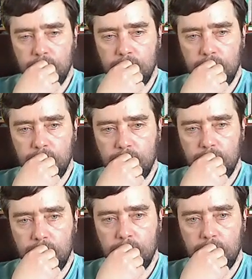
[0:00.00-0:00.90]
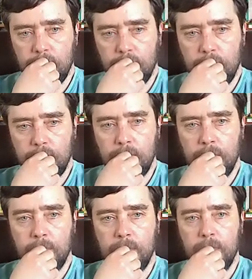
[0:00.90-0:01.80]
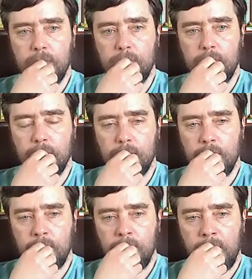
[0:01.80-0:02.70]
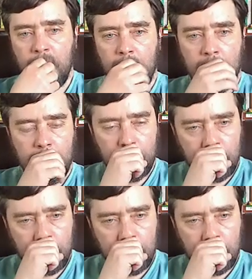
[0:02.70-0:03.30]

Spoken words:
(silent)